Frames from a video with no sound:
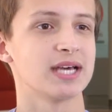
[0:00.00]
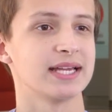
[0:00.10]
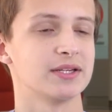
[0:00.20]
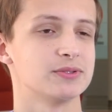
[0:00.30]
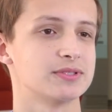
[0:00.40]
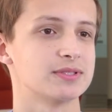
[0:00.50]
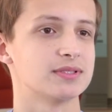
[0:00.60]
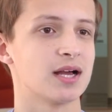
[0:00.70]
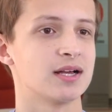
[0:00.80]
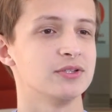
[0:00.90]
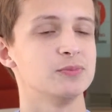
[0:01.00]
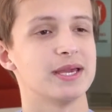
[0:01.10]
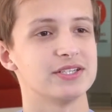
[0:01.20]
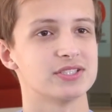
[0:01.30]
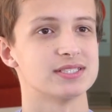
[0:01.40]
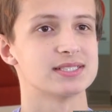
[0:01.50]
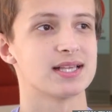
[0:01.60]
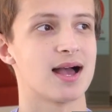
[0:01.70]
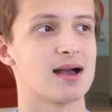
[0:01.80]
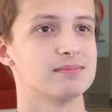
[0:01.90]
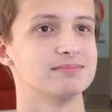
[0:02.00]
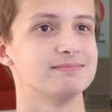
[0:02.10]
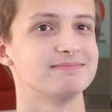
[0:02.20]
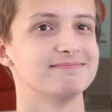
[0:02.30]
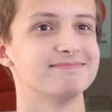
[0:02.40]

diagnosed uh, new patients, um,